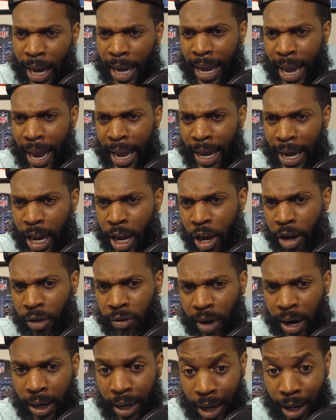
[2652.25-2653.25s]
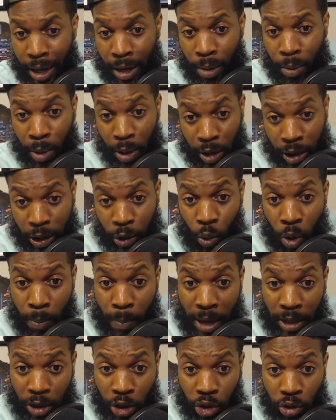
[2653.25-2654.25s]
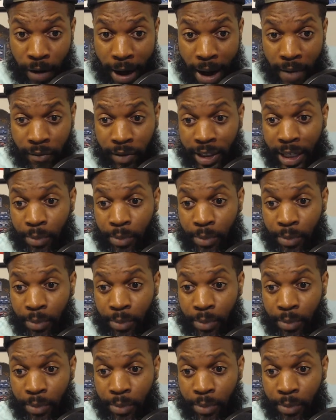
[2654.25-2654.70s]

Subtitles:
he ain't in here right now, but it's one of my subscribers.